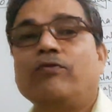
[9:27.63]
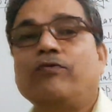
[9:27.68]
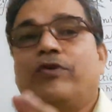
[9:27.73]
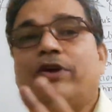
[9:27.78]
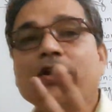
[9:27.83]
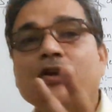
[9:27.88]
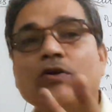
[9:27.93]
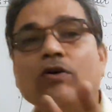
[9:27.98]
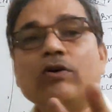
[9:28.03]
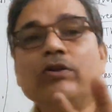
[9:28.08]

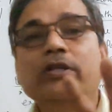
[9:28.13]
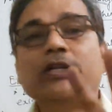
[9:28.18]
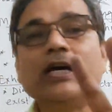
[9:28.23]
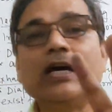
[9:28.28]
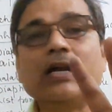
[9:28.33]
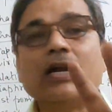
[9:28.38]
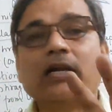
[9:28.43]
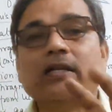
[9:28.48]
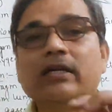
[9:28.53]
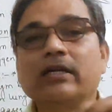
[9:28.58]
We know
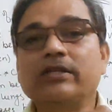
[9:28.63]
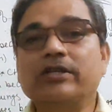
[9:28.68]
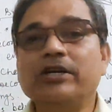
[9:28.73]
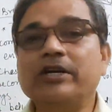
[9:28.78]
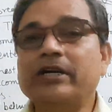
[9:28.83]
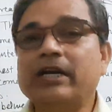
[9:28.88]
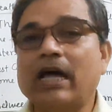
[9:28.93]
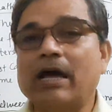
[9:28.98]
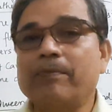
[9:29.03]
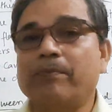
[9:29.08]
there are the
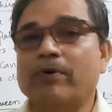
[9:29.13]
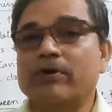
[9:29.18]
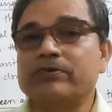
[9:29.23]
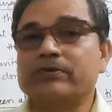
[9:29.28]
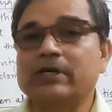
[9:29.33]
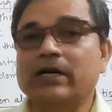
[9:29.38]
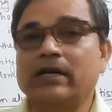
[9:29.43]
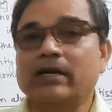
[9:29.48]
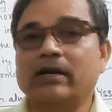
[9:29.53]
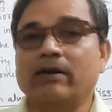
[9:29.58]
three types
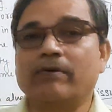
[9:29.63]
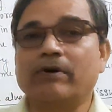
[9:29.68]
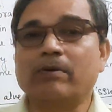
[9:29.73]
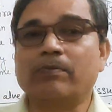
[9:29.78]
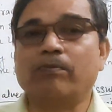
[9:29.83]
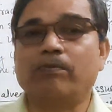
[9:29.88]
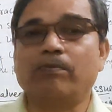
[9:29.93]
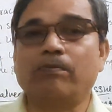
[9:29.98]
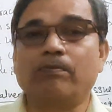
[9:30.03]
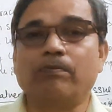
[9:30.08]
of cell in our
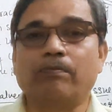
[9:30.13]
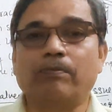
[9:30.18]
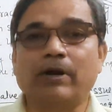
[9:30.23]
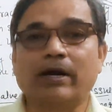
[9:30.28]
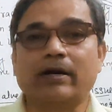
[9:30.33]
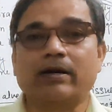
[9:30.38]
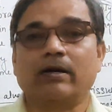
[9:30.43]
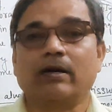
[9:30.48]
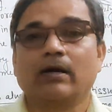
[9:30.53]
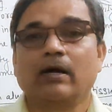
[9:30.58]

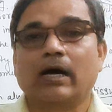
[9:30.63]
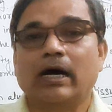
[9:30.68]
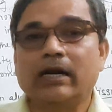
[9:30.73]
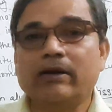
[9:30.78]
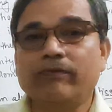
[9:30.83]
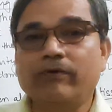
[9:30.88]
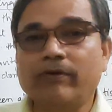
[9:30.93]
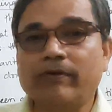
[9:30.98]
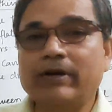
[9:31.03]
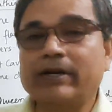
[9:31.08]
blood,
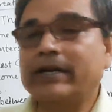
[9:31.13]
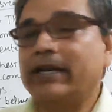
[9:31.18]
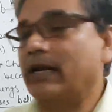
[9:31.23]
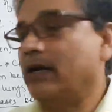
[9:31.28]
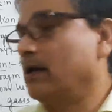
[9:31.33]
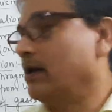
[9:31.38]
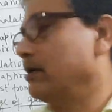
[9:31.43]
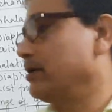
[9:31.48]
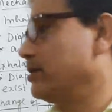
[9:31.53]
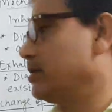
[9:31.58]
and we will
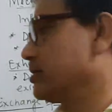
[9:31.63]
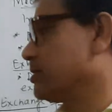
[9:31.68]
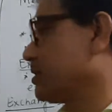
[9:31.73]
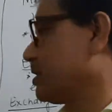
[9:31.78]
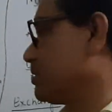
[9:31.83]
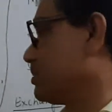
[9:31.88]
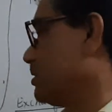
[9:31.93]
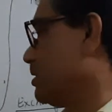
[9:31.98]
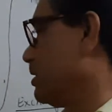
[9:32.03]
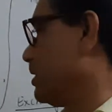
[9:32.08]

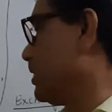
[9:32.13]
discuss it